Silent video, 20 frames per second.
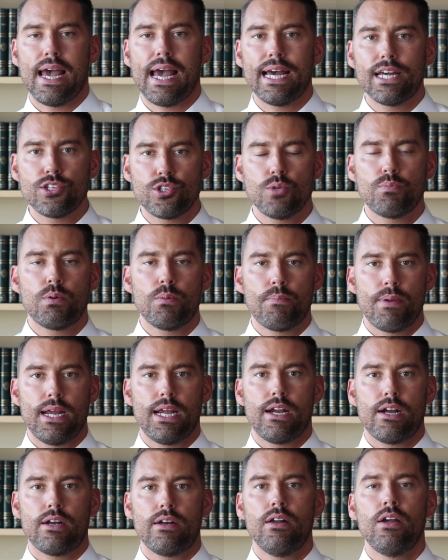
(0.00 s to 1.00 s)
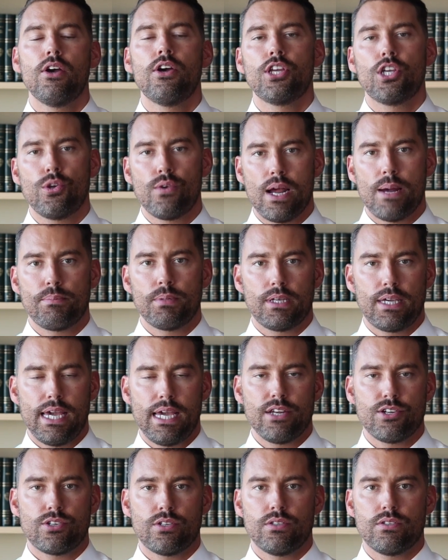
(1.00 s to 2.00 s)
as you prepare your
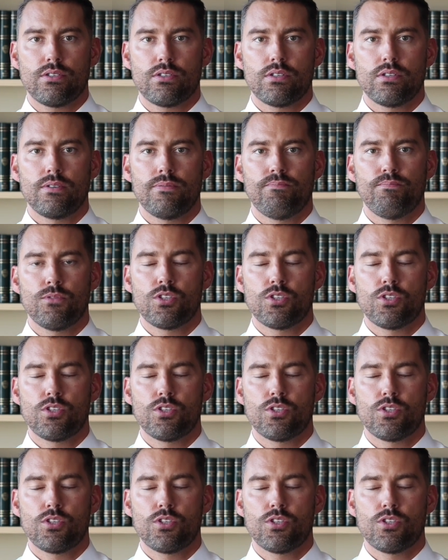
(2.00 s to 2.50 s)
applications.